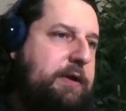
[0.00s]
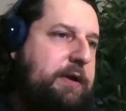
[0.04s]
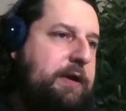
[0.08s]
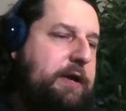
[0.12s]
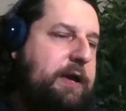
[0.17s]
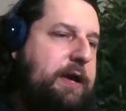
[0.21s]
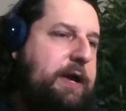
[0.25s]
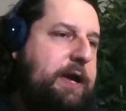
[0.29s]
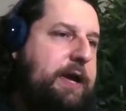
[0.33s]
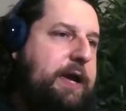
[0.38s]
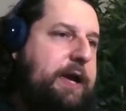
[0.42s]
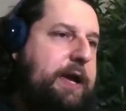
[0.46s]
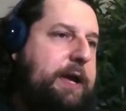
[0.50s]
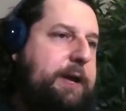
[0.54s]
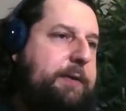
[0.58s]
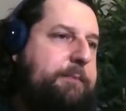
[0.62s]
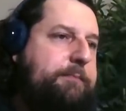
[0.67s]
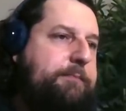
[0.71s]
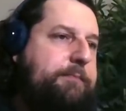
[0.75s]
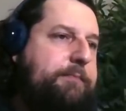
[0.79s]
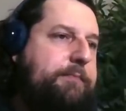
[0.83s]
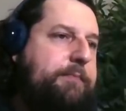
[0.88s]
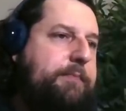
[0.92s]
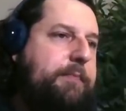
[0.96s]
Mm-hmm.
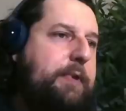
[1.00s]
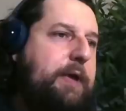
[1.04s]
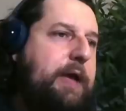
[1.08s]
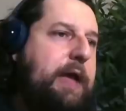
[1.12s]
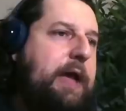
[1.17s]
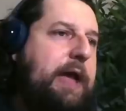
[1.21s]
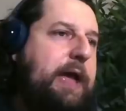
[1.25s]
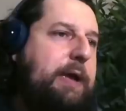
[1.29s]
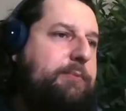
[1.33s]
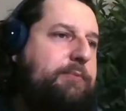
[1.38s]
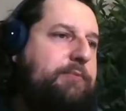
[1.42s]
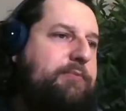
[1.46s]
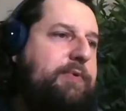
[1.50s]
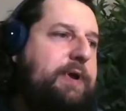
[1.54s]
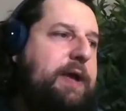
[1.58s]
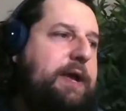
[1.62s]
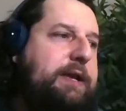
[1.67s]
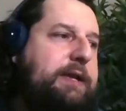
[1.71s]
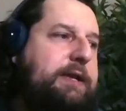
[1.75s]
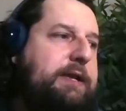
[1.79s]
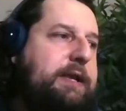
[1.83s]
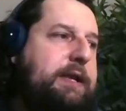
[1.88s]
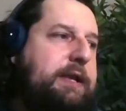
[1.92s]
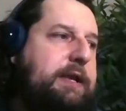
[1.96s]
Um, I'm
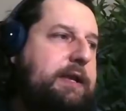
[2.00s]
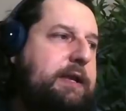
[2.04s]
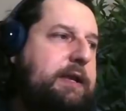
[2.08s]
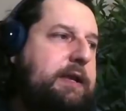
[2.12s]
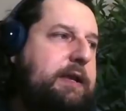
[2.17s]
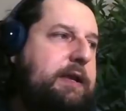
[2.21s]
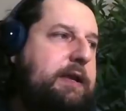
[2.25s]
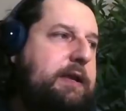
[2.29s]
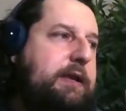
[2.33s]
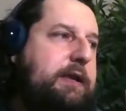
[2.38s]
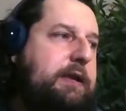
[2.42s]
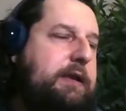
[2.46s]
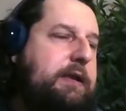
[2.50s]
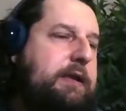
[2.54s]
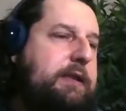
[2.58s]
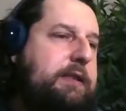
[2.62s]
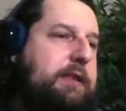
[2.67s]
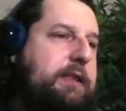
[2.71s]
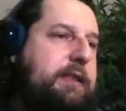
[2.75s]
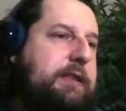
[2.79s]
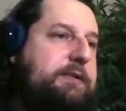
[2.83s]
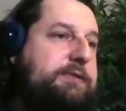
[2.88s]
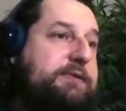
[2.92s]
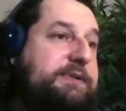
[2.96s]
finding
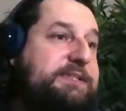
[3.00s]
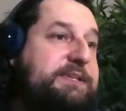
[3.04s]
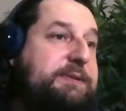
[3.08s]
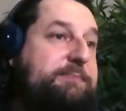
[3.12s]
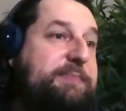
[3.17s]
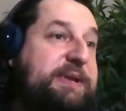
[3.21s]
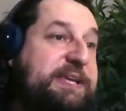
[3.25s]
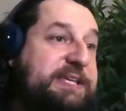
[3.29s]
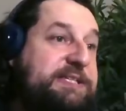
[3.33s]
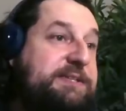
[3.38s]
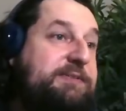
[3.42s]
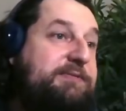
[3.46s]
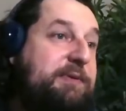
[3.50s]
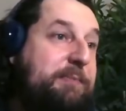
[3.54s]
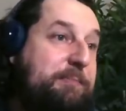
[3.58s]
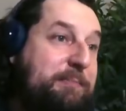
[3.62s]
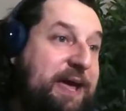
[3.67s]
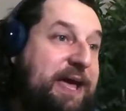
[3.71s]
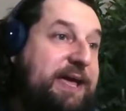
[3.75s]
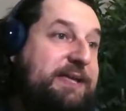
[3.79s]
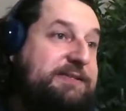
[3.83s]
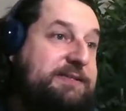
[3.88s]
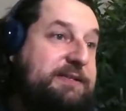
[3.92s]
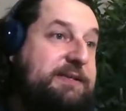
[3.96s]
that there is a bit of a
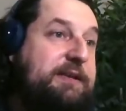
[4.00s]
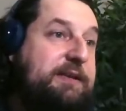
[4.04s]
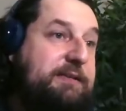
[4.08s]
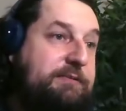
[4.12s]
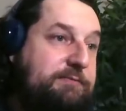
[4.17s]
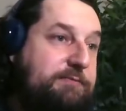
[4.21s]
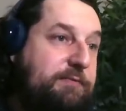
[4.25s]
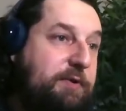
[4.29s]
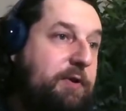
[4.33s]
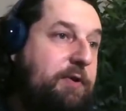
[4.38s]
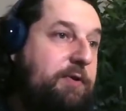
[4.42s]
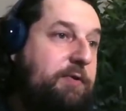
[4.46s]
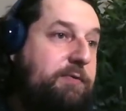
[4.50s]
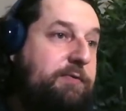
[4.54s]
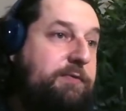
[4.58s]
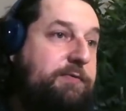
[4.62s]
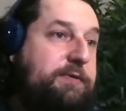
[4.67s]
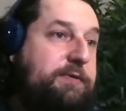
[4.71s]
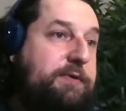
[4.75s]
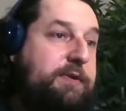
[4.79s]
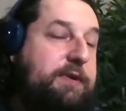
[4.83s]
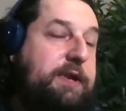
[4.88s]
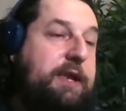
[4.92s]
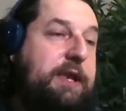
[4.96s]
pattern
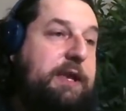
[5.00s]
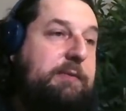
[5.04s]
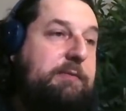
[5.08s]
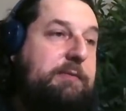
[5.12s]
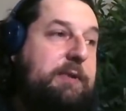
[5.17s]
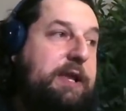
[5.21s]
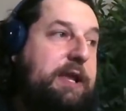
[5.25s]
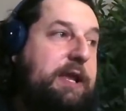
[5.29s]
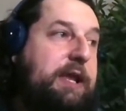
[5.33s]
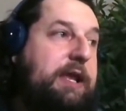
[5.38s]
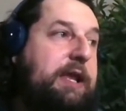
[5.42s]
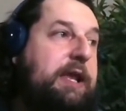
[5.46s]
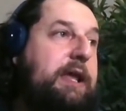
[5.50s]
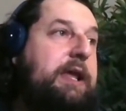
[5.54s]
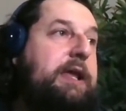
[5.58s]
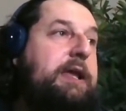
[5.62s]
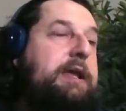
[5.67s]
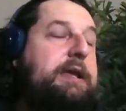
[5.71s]
involved, namely, mm-hmm.